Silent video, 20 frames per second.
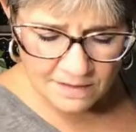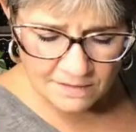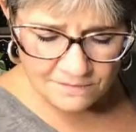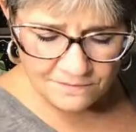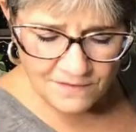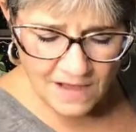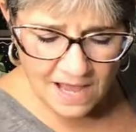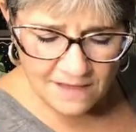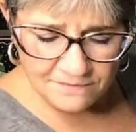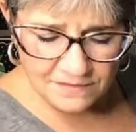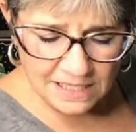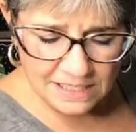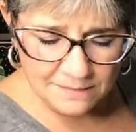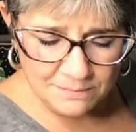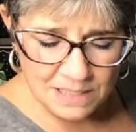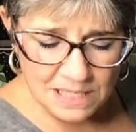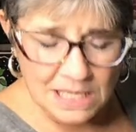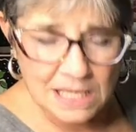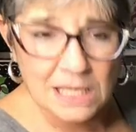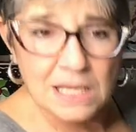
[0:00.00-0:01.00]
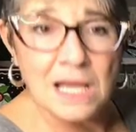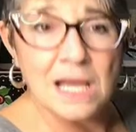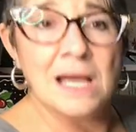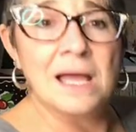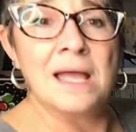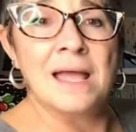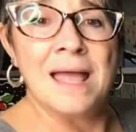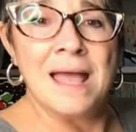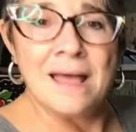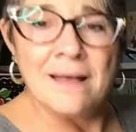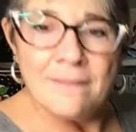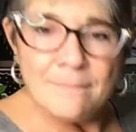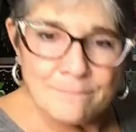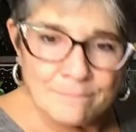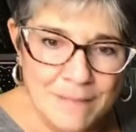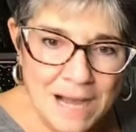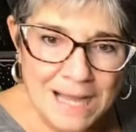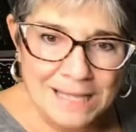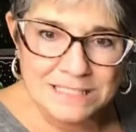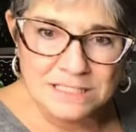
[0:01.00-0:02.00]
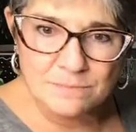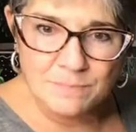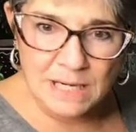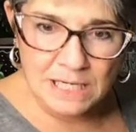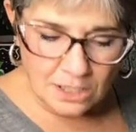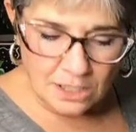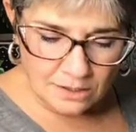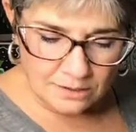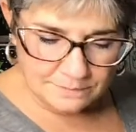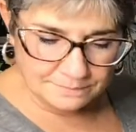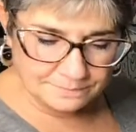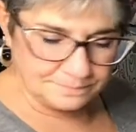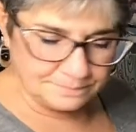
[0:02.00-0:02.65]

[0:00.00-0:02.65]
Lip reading: 5 like me. Mine's bigger.